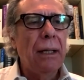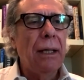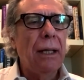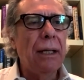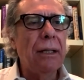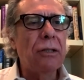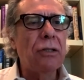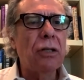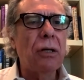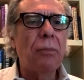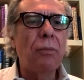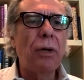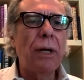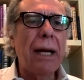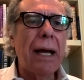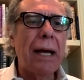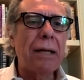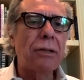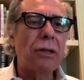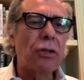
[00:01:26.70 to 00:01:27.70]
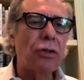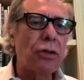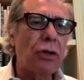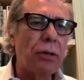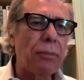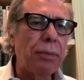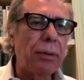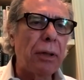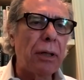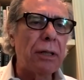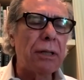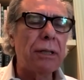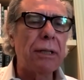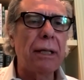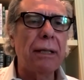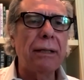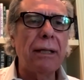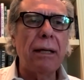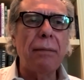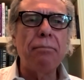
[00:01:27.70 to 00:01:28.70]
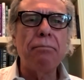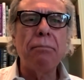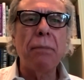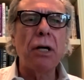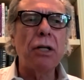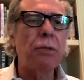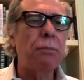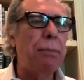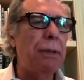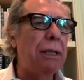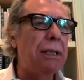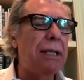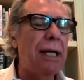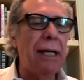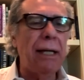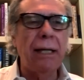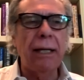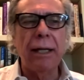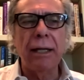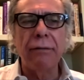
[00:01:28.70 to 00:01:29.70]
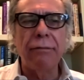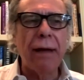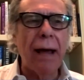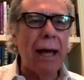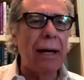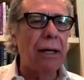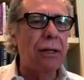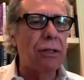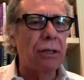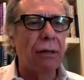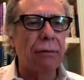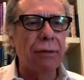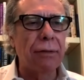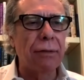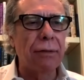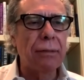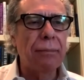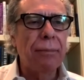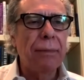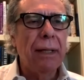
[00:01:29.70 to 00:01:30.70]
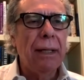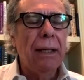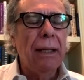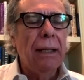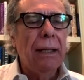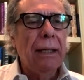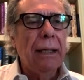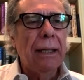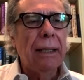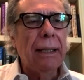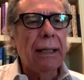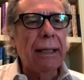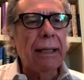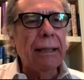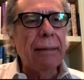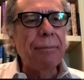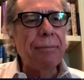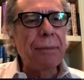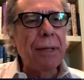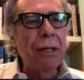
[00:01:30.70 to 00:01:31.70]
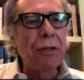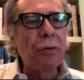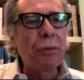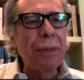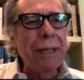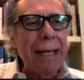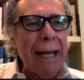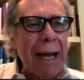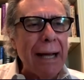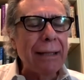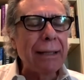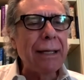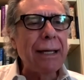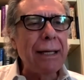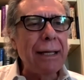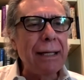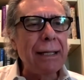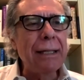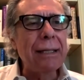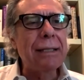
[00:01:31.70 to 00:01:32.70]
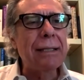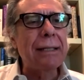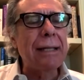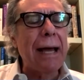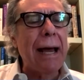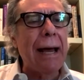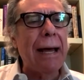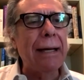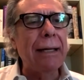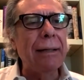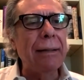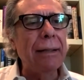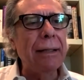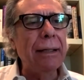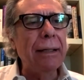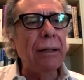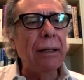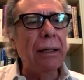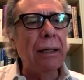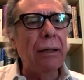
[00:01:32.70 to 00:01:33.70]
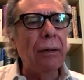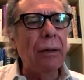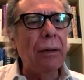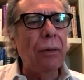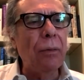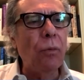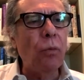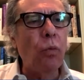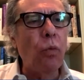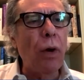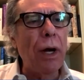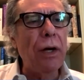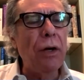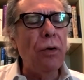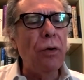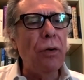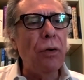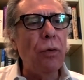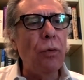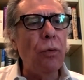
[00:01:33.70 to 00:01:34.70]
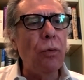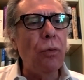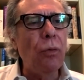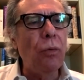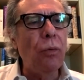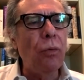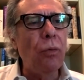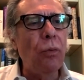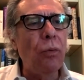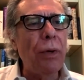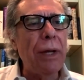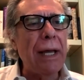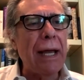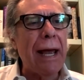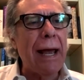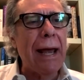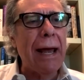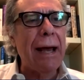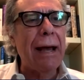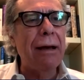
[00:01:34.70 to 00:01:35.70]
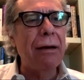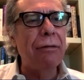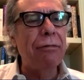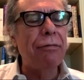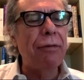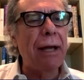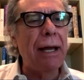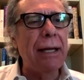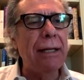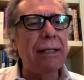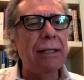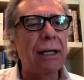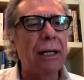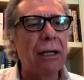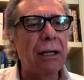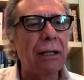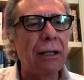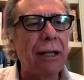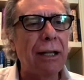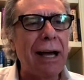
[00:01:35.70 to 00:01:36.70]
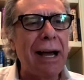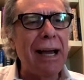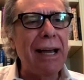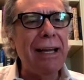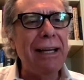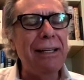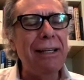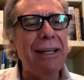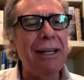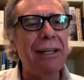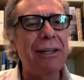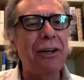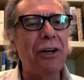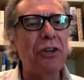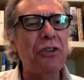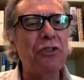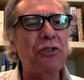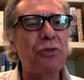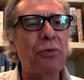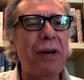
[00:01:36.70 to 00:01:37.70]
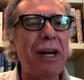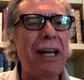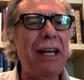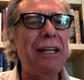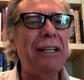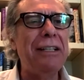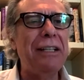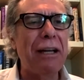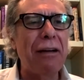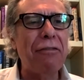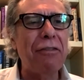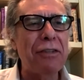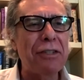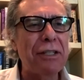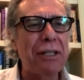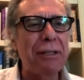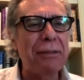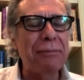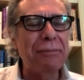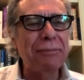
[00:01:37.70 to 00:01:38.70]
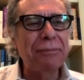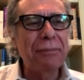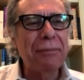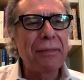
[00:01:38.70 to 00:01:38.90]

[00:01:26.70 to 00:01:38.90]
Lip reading: and someone has a surplus, that they must be taking advantage of us. The reality is that when we have a decline in our trade deficit,